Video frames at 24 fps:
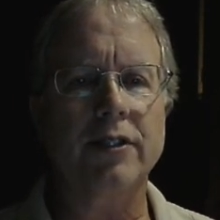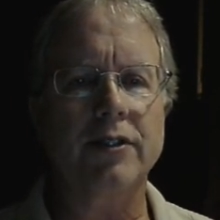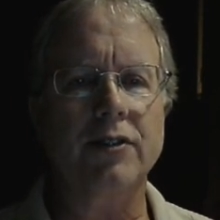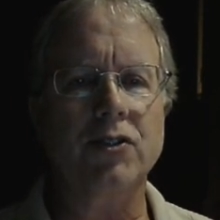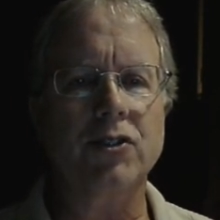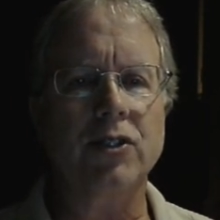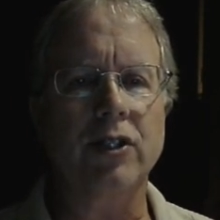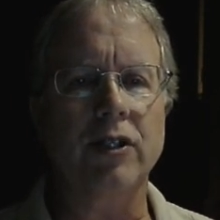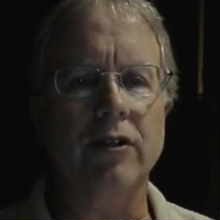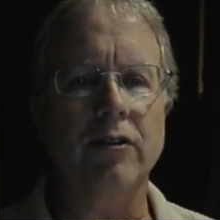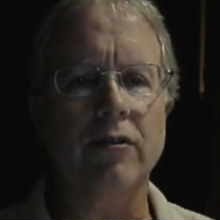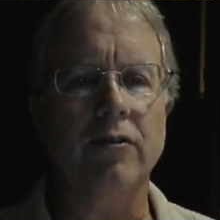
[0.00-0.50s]

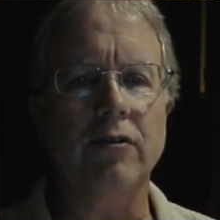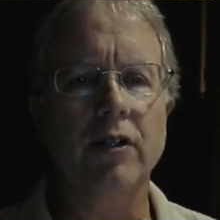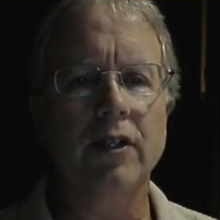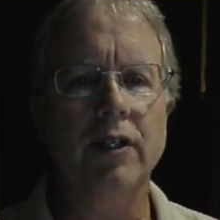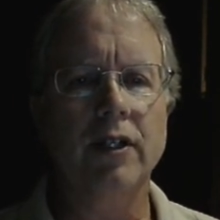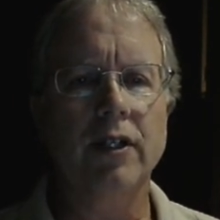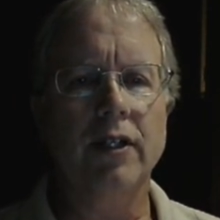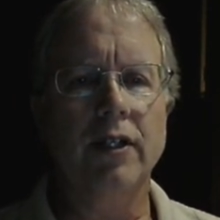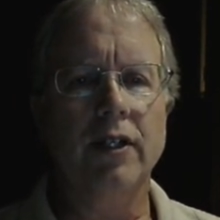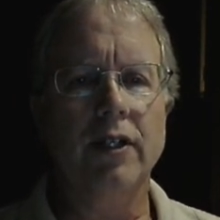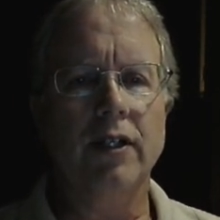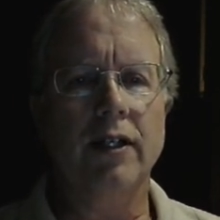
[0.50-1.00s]
So
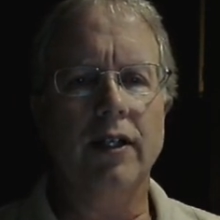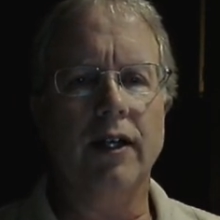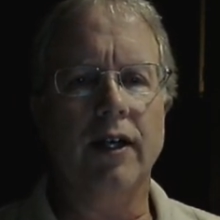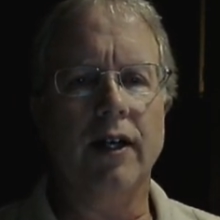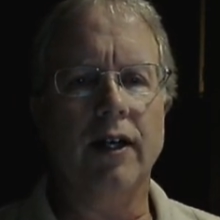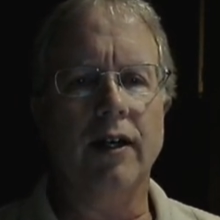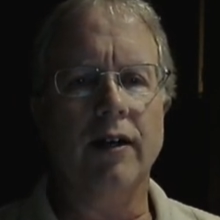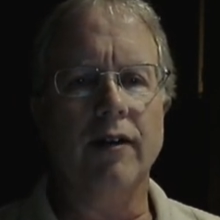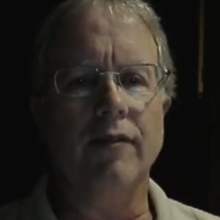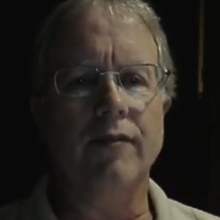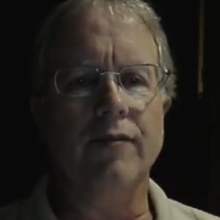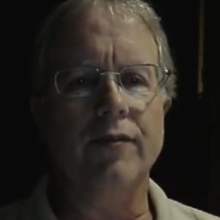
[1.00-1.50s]

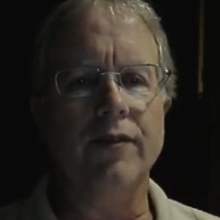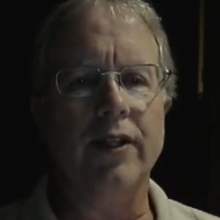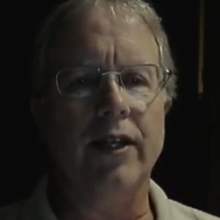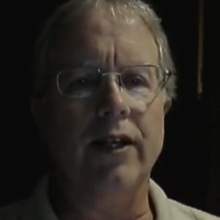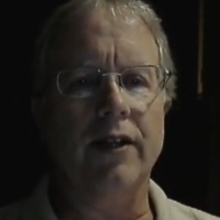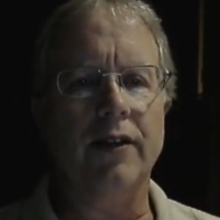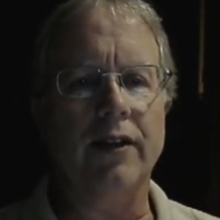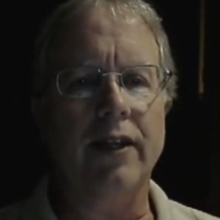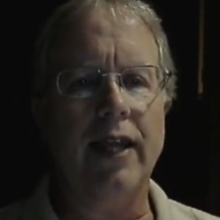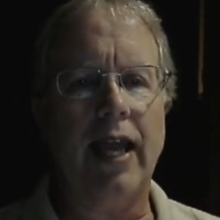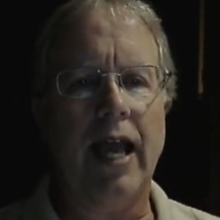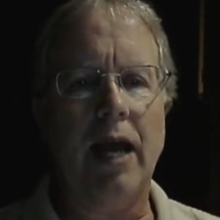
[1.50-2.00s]

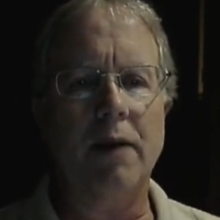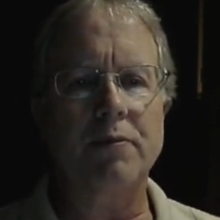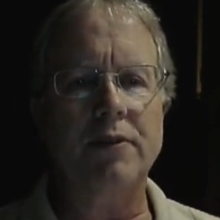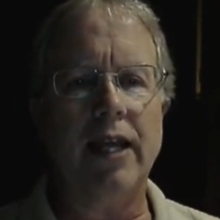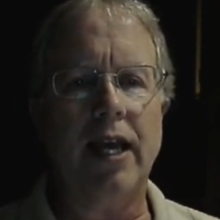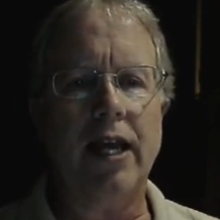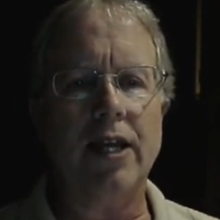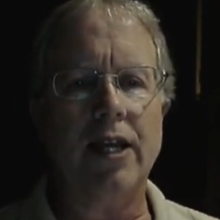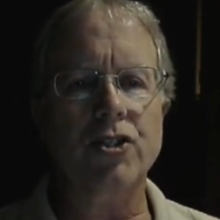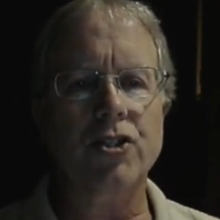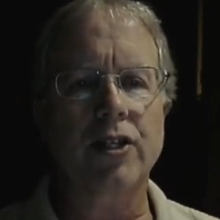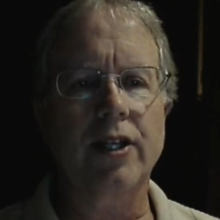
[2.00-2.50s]
now the
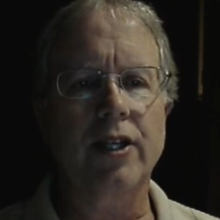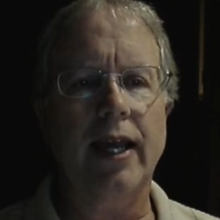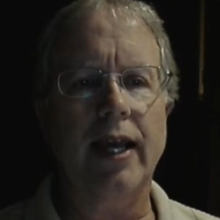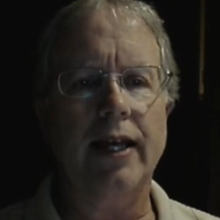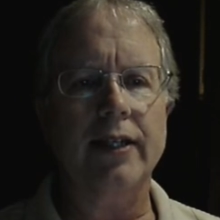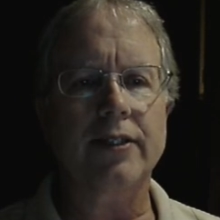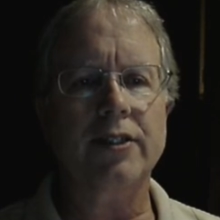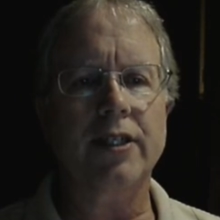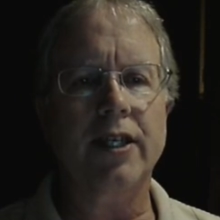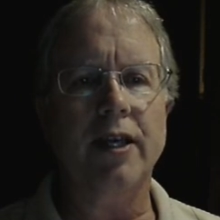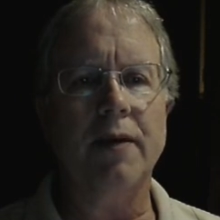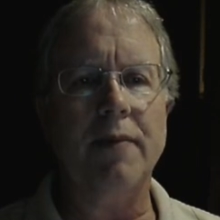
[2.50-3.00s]

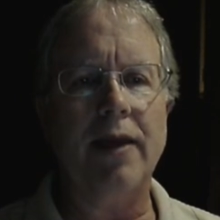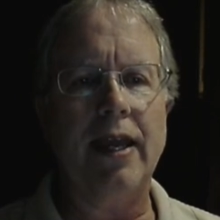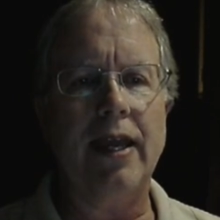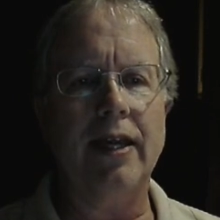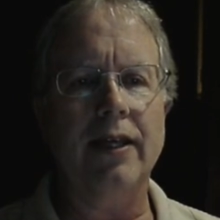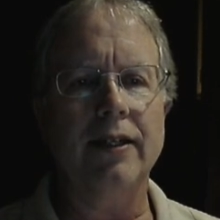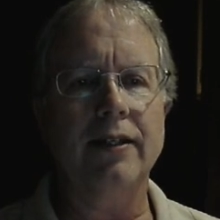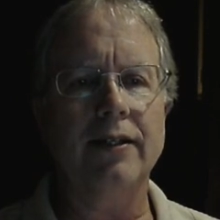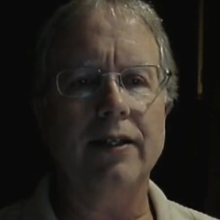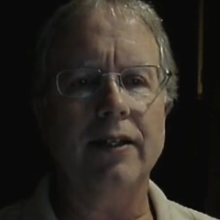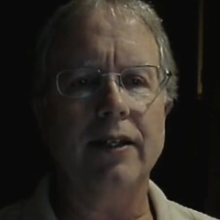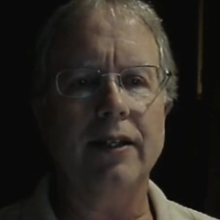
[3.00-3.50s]
apt-get
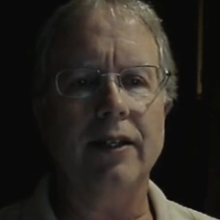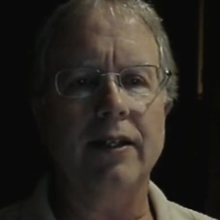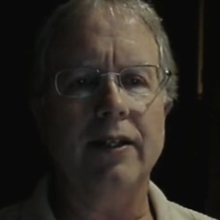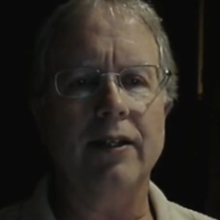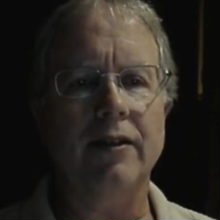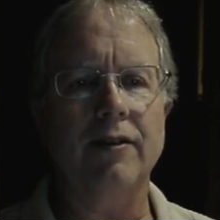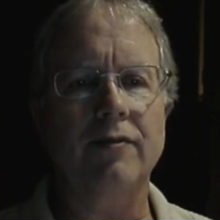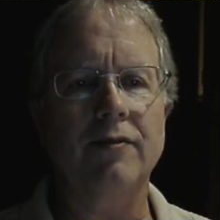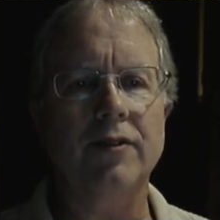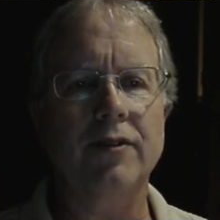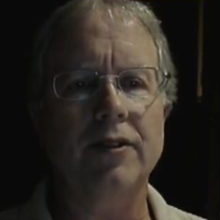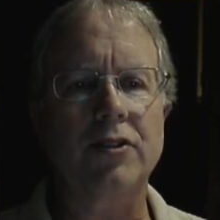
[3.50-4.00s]
command in
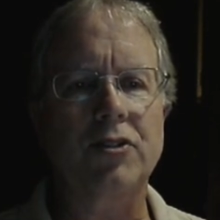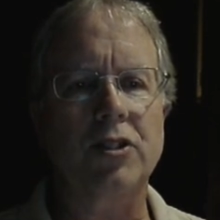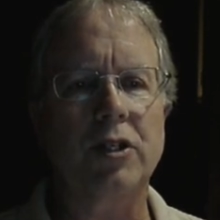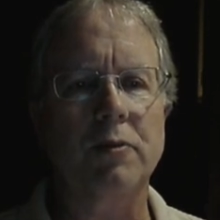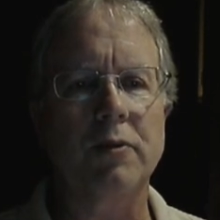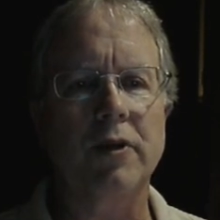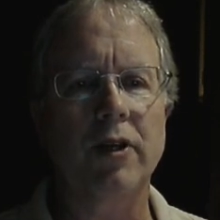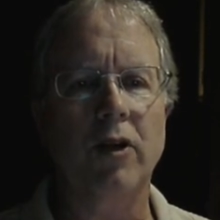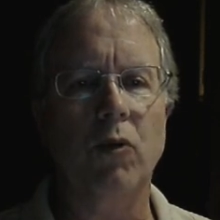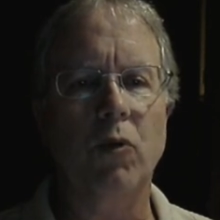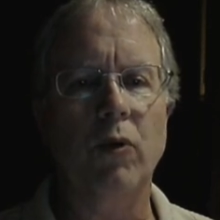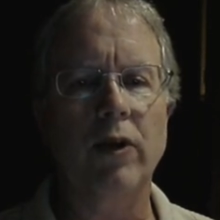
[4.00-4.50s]
a
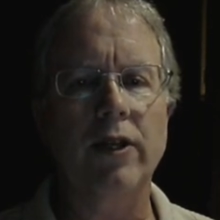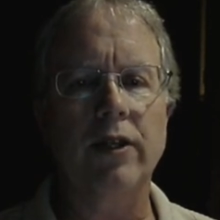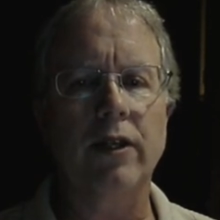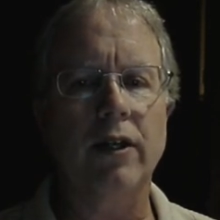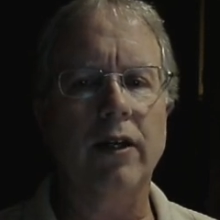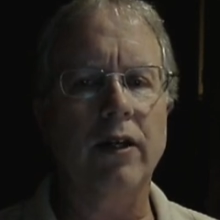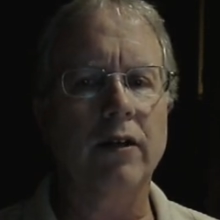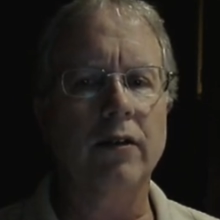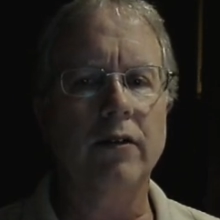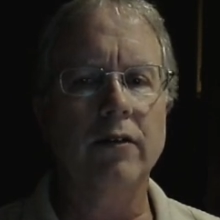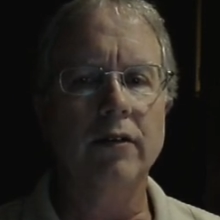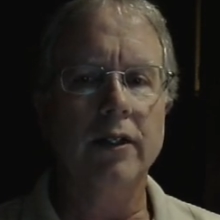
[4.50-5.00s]
terminal
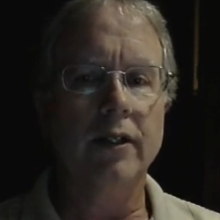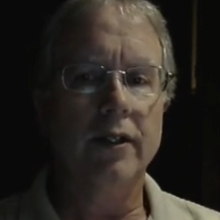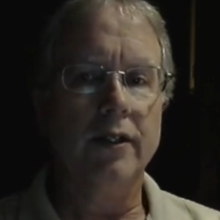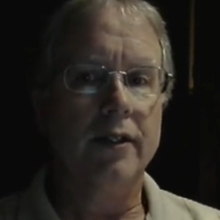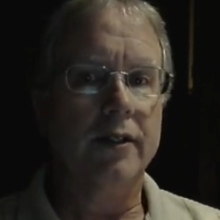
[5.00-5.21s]
window